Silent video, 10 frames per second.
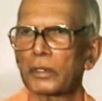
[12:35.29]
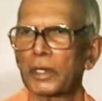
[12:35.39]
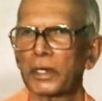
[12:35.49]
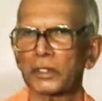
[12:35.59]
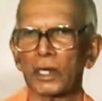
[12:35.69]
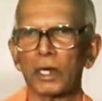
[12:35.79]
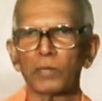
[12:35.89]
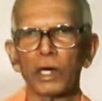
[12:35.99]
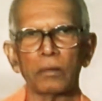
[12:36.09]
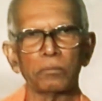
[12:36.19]
Ye
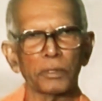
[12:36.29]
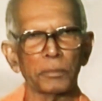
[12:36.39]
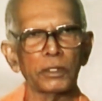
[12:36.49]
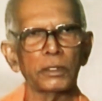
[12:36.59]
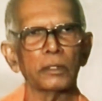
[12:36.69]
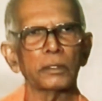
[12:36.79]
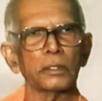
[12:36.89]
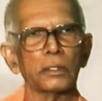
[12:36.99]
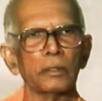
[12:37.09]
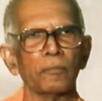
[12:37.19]
Yethamam
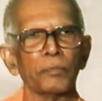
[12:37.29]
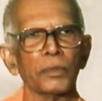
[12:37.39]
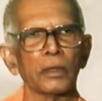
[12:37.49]
Prabhadyante,